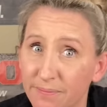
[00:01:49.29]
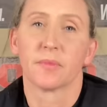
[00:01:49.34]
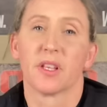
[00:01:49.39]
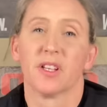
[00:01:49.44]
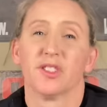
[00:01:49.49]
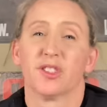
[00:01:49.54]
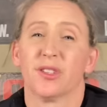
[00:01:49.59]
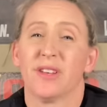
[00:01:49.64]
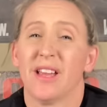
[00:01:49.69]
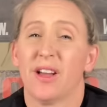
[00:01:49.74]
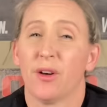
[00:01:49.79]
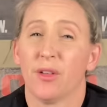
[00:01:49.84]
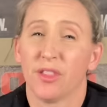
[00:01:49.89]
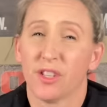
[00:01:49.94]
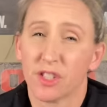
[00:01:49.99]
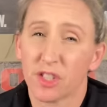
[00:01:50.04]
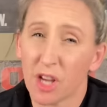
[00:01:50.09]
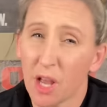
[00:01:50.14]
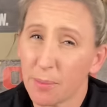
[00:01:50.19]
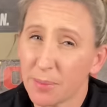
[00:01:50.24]
So now the
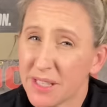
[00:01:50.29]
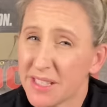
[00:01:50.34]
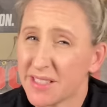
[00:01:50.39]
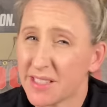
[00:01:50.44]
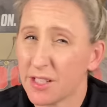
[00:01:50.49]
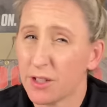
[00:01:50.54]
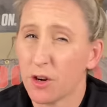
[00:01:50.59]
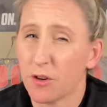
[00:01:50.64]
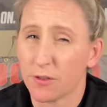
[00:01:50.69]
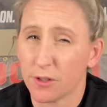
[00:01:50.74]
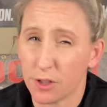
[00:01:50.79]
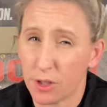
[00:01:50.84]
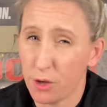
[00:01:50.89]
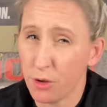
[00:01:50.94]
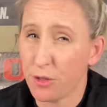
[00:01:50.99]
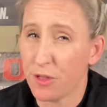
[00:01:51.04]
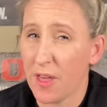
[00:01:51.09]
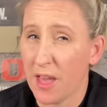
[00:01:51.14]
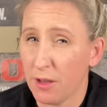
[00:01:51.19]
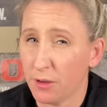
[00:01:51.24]
shop gets in over
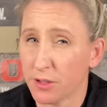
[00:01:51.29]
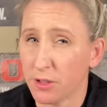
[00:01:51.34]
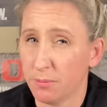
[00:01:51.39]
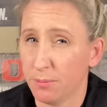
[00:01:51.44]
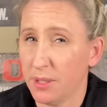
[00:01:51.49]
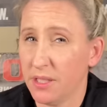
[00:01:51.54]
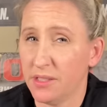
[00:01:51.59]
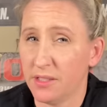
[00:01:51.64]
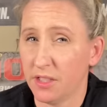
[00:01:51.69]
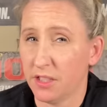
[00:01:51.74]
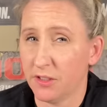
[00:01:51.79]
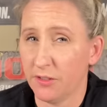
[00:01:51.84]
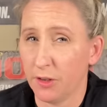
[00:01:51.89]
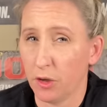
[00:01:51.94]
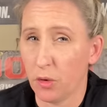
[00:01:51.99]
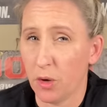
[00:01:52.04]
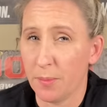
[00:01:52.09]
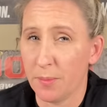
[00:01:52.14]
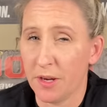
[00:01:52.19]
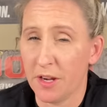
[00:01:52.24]
2,000 pieces of
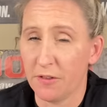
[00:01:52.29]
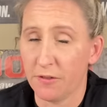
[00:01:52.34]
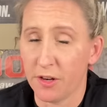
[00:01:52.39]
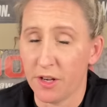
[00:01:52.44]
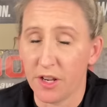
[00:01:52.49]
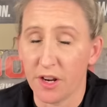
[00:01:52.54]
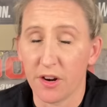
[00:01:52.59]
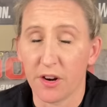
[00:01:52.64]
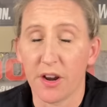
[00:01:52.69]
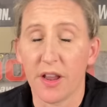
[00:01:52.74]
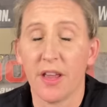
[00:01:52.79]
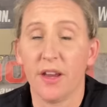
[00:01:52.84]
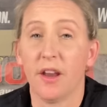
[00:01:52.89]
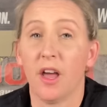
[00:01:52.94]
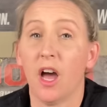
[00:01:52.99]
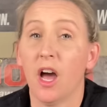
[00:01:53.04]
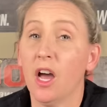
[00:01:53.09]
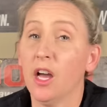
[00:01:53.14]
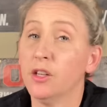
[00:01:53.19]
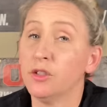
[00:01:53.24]
equipment every year and
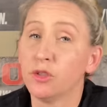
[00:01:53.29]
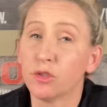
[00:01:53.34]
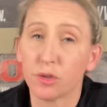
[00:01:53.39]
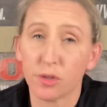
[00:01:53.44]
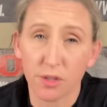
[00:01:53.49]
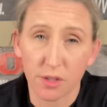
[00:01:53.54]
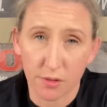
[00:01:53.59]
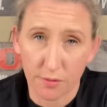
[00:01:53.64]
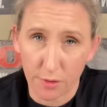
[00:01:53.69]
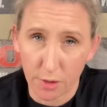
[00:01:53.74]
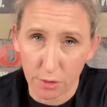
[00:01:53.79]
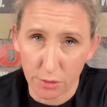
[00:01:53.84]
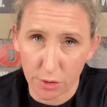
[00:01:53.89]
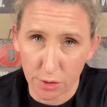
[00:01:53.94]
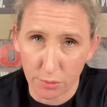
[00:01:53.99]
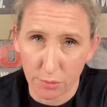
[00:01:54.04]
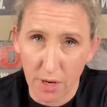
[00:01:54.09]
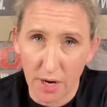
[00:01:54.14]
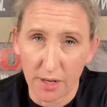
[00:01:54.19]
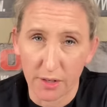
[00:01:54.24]
hundreds of those
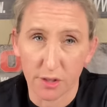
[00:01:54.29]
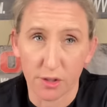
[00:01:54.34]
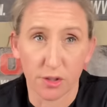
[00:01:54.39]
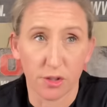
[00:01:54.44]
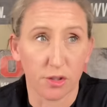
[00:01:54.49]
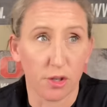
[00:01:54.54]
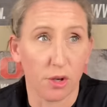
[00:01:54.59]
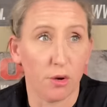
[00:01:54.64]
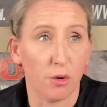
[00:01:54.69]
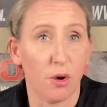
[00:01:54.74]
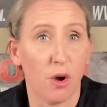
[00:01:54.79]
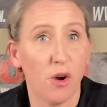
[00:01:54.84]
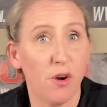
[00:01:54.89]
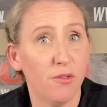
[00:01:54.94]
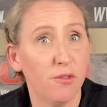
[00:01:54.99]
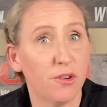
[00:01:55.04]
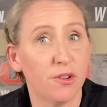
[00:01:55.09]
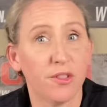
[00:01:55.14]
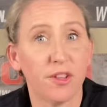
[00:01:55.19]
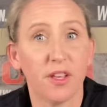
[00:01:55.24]
are riders. So
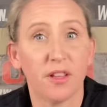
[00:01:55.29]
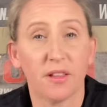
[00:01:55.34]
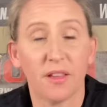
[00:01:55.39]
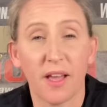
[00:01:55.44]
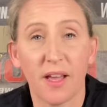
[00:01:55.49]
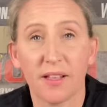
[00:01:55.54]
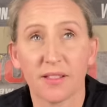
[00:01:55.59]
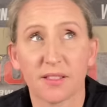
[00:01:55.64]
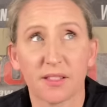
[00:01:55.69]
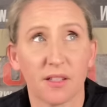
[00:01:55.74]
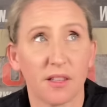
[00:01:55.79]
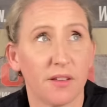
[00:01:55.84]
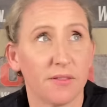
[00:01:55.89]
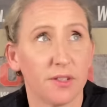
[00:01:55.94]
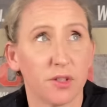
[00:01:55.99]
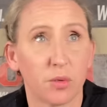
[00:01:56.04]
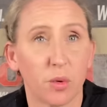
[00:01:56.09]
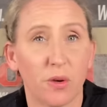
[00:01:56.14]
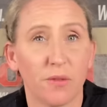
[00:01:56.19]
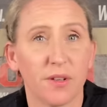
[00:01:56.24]
over the last
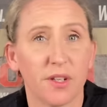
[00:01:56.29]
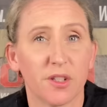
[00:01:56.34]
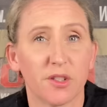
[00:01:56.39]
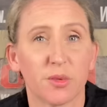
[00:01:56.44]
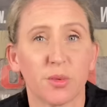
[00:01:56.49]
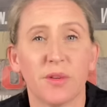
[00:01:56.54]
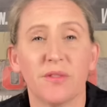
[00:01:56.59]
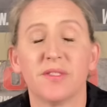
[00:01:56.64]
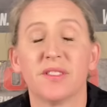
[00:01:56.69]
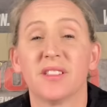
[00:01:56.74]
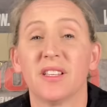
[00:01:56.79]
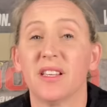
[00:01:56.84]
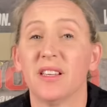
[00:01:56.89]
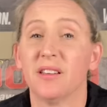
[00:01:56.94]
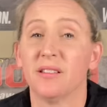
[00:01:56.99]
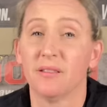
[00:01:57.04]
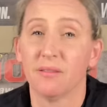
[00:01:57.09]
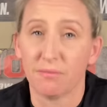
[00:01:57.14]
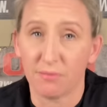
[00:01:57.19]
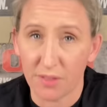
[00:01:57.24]
11, 12 years, we've
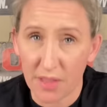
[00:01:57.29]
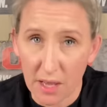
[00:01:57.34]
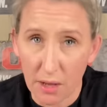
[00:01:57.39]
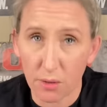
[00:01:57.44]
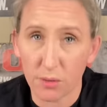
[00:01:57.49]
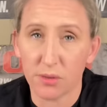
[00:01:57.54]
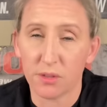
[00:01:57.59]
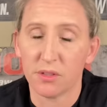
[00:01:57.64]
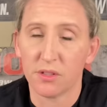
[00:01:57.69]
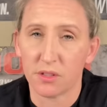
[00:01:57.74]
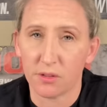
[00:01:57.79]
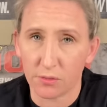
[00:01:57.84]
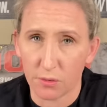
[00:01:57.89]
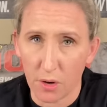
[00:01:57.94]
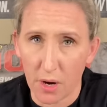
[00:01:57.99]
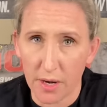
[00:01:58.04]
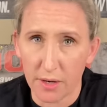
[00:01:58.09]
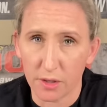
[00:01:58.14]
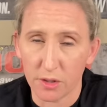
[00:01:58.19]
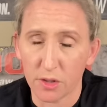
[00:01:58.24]
seen thousands of
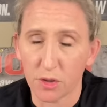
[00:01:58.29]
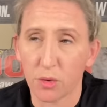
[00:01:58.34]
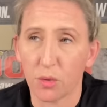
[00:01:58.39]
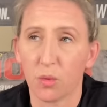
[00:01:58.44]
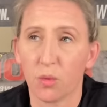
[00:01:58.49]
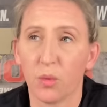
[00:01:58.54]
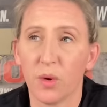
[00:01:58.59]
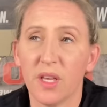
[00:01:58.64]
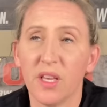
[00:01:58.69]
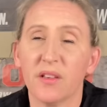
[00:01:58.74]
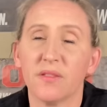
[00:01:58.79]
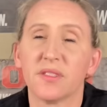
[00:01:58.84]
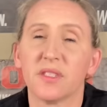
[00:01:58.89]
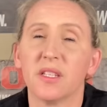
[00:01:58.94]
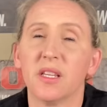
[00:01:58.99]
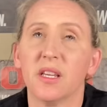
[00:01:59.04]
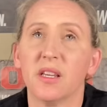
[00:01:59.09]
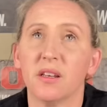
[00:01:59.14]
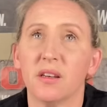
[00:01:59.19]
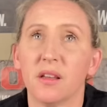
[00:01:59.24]
riders. We have
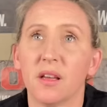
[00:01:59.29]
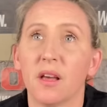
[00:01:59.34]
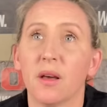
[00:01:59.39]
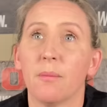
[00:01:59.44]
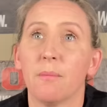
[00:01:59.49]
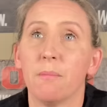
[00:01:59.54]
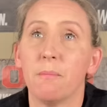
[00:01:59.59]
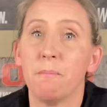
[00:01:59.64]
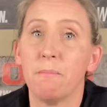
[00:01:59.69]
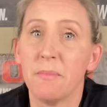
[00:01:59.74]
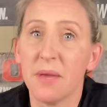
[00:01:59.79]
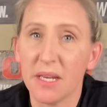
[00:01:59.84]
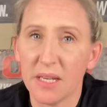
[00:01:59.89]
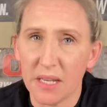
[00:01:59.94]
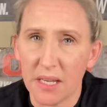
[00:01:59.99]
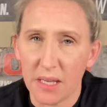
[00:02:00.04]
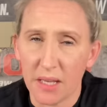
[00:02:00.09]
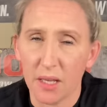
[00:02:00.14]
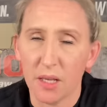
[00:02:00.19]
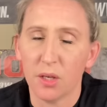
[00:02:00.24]
seen
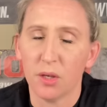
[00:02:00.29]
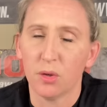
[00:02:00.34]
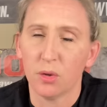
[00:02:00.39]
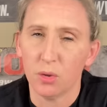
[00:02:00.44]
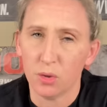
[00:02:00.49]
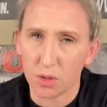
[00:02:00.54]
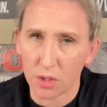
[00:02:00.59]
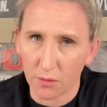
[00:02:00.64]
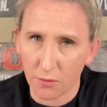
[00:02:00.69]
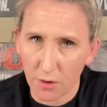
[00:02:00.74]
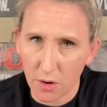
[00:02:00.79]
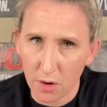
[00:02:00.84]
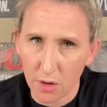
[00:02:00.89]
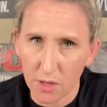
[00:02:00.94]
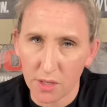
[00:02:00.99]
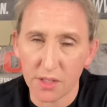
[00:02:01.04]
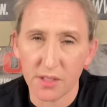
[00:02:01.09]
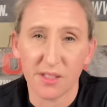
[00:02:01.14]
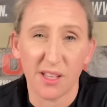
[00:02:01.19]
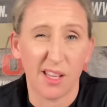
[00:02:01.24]
many
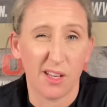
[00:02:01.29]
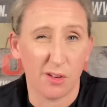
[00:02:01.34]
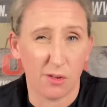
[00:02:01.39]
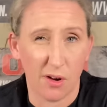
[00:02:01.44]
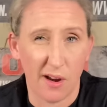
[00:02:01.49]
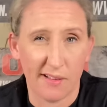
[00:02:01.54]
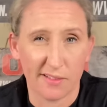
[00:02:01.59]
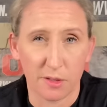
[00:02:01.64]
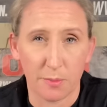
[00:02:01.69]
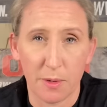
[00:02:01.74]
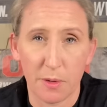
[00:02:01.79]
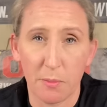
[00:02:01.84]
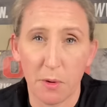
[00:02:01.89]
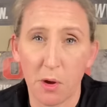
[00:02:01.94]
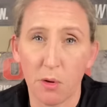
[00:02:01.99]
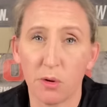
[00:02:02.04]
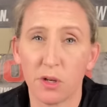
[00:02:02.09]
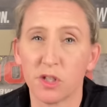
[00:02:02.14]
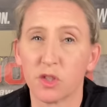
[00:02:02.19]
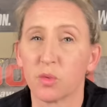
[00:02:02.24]
Husqvarnas and Craftsman
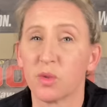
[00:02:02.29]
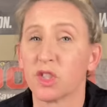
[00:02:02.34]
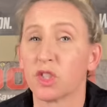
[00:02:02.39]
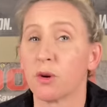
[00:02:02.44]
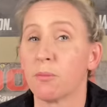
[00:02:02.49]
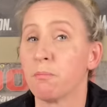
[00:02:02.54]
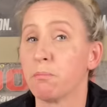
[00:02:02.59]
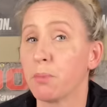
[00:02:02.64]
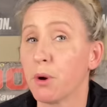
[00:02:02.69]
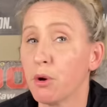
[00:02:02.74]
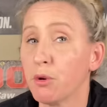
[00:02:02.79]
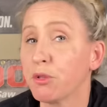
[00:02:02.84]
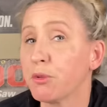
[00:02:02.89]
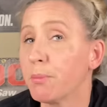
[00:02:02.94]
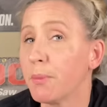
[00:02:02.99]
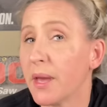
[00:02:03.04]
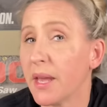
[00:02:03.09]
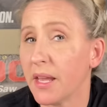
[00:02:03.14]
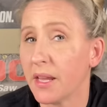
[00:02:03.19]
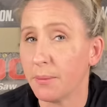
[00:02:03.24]
mowers, which are both
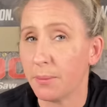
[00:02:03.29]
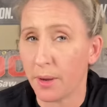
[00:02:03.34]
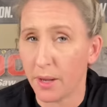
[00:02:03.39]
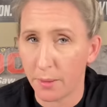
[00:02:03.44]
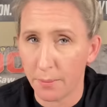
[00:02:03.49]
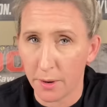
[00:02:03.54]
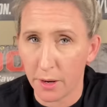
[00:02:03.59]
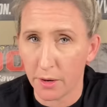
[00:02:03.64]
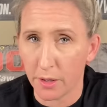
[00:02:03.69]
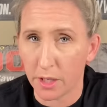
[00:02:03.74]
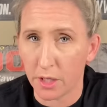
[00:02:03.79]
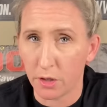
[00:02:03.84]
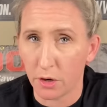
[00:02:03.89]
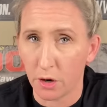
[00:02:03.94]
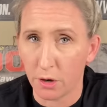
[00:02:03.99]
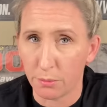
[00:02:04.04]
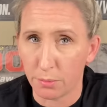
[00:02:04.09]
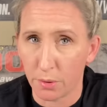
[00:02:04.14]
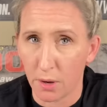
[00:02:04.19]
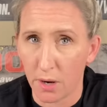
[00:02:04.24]
made by American
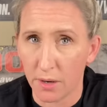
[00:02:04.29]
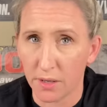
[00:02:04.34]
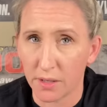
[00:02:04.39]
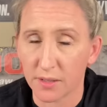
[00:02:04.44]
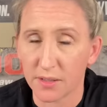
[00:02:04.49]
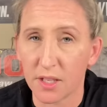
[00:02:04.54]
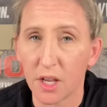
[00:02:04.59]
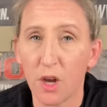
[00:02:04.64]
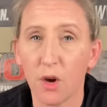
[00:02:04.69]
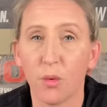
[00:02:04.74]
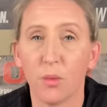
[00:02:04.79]
Yard Products.